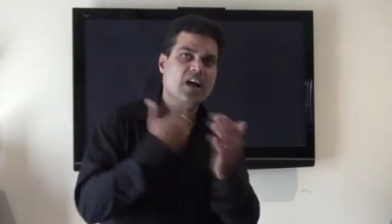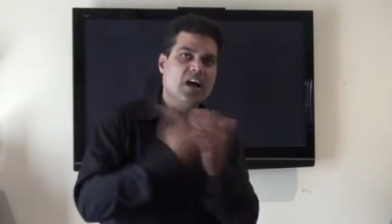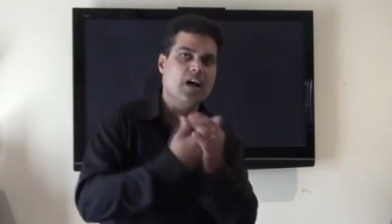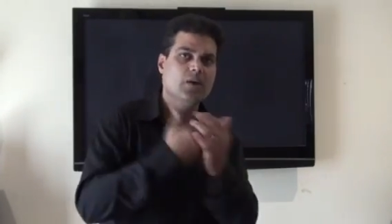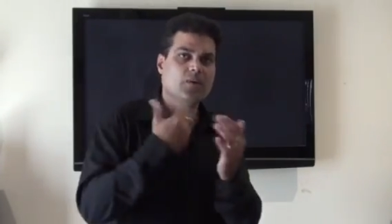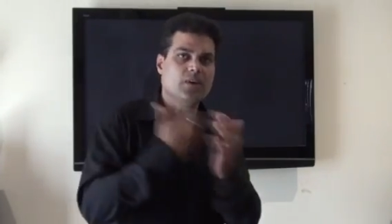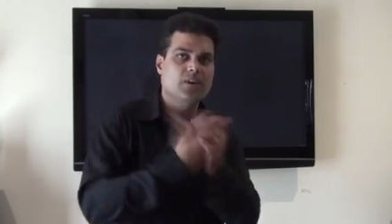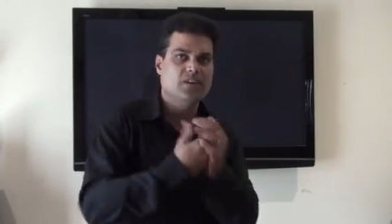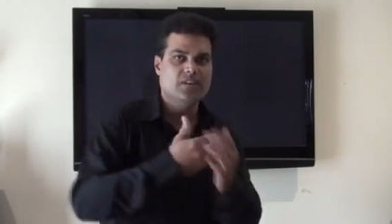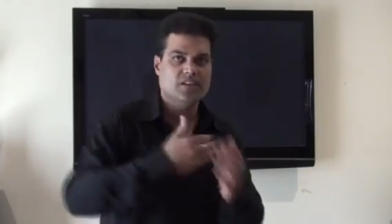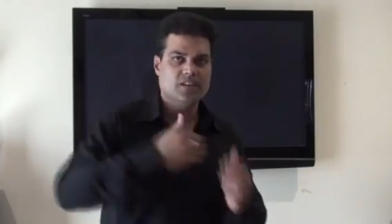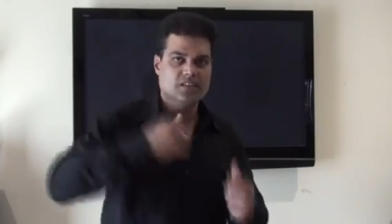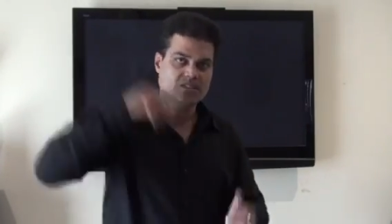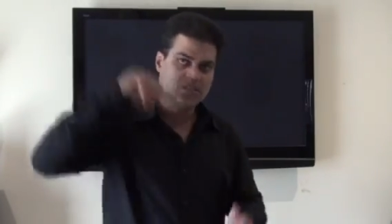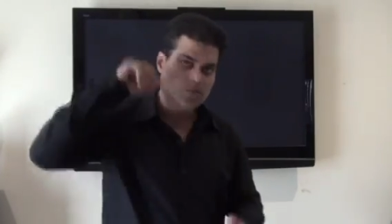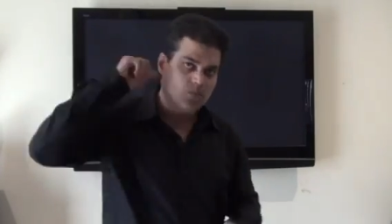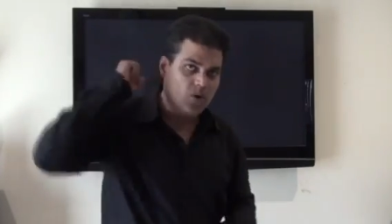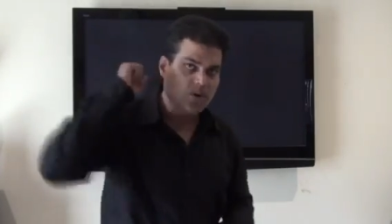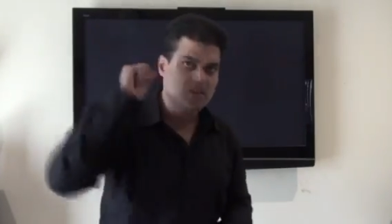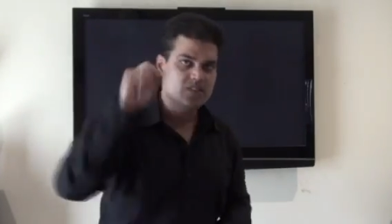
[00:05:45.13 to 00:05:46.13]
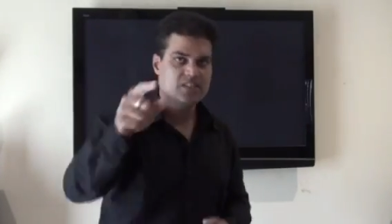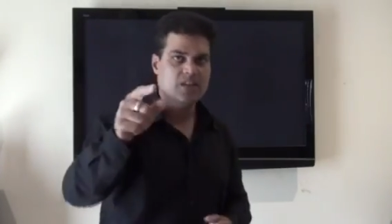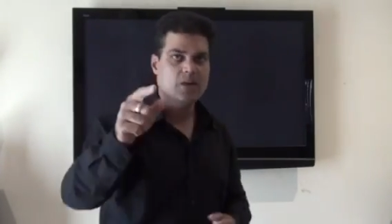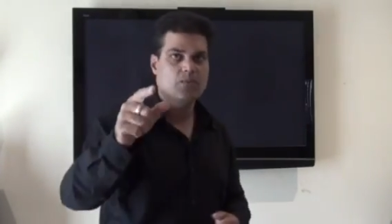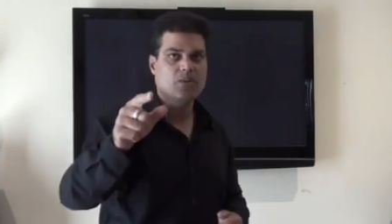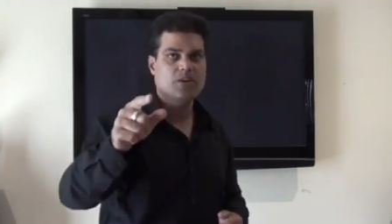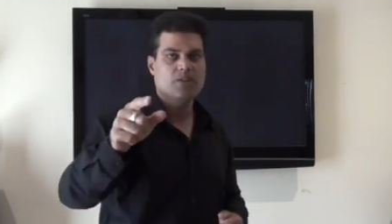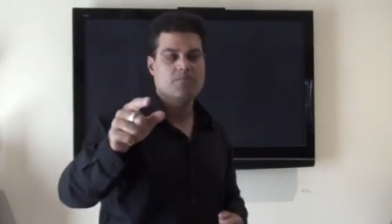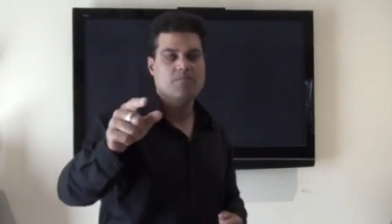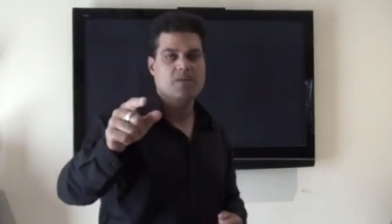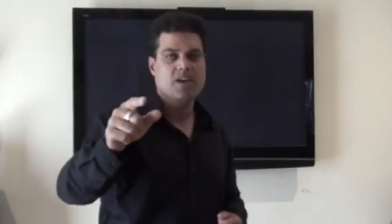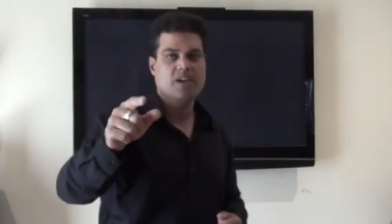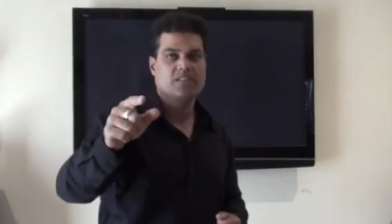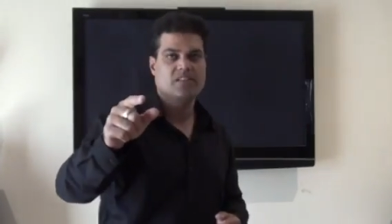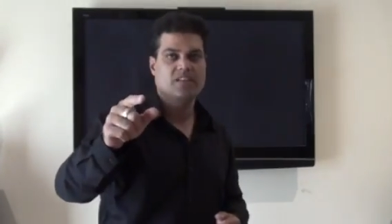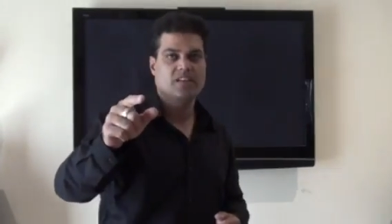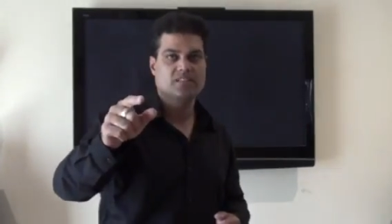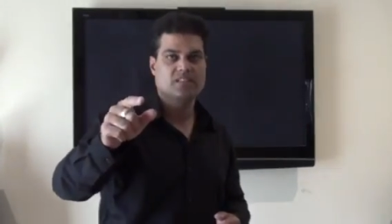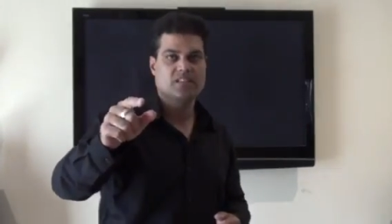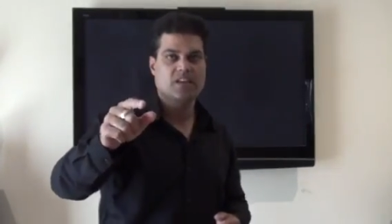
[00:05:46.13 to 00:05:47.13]
I'm going to test the waters, I'm going to
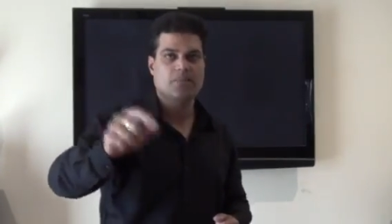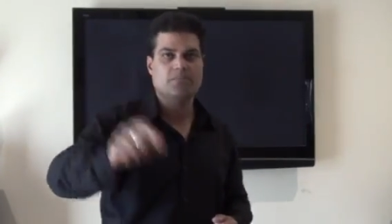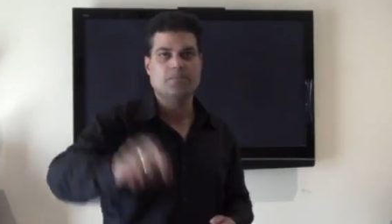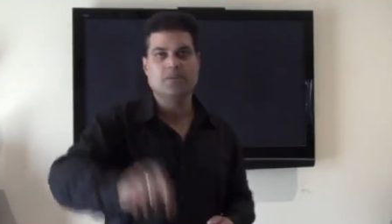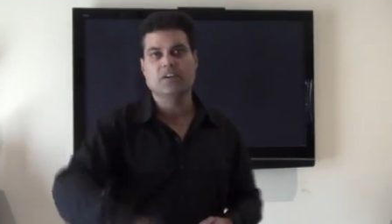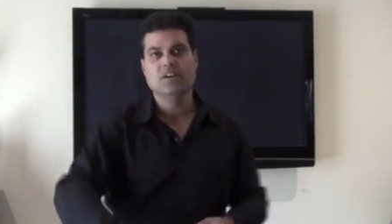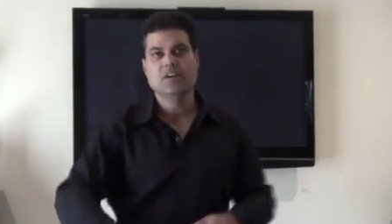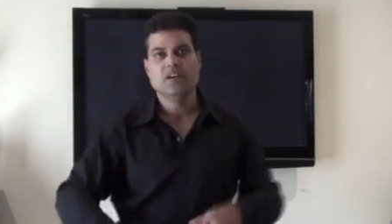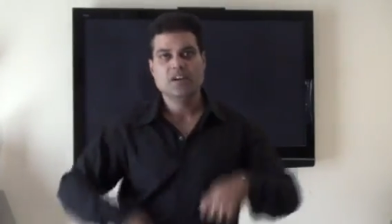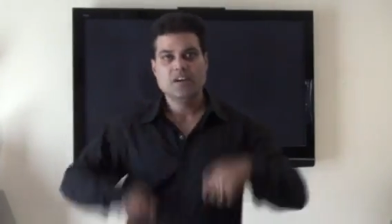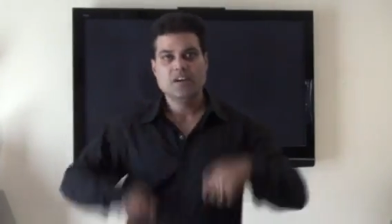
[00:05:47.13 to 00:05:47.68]
make things happen.